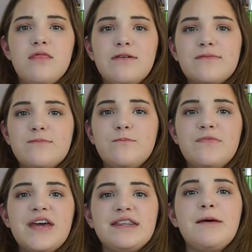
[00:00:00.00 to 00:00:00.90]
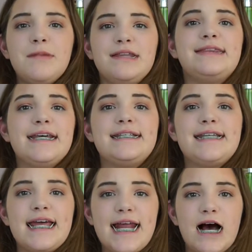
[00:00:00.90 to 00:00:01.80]
The thing that made this
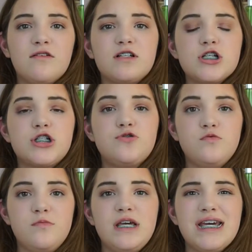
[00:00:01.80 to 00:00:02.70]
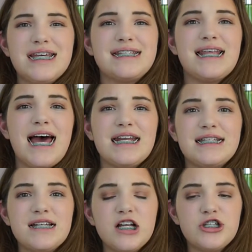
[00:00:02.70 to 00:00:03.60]
stand out to me is that
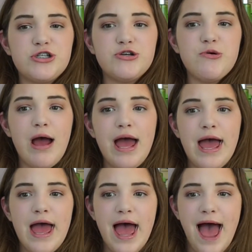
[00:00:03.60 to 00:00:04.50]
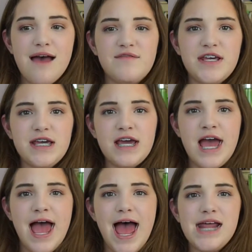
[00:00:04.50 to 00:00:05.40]
it's not too heavy
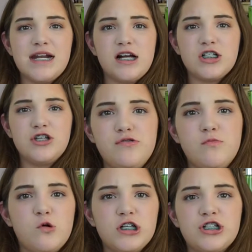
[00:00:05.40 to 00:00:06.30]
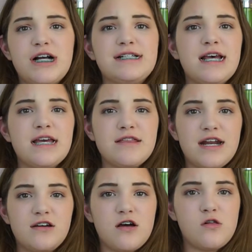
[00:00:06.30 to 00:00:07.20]
and not moisturizing that
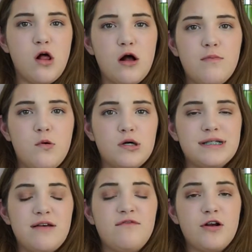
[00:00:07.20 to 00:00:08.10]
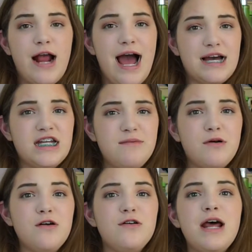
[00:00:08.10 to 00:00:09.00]
it could clog pores if you're acne
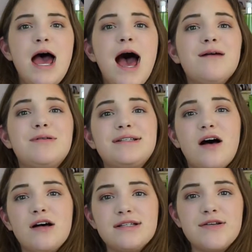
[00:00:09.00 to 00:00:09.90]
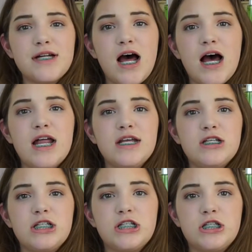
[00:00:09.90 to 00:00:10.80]
prone, but it's also not
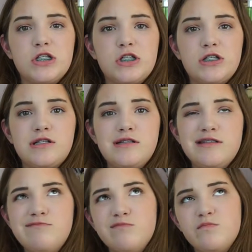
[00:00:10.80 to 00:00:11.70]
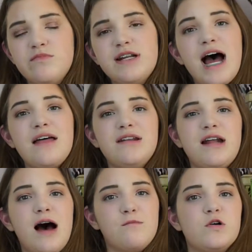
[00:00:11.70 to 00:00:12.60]

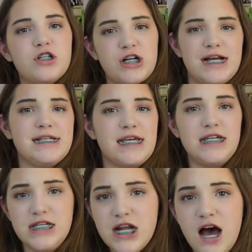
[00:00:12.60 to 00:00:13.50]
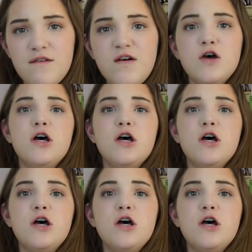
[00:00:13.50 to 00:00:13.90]
moisturizing enough.